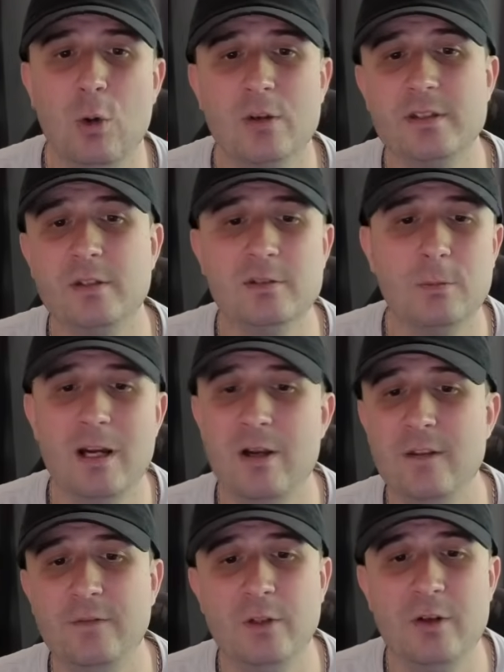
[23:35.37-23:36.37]
Also as well,
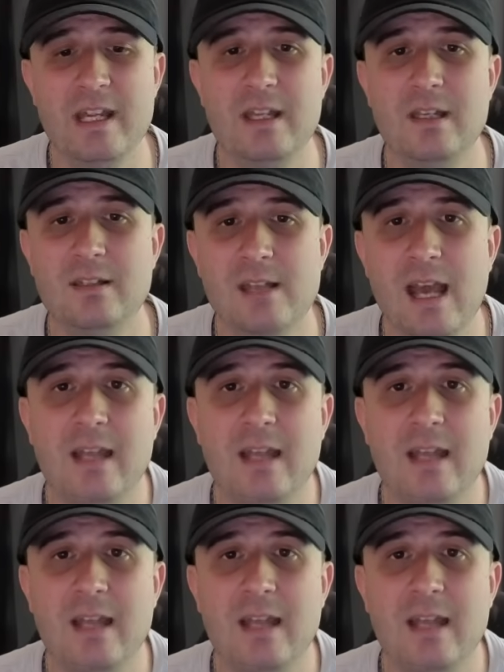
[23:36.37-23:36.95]
if you're into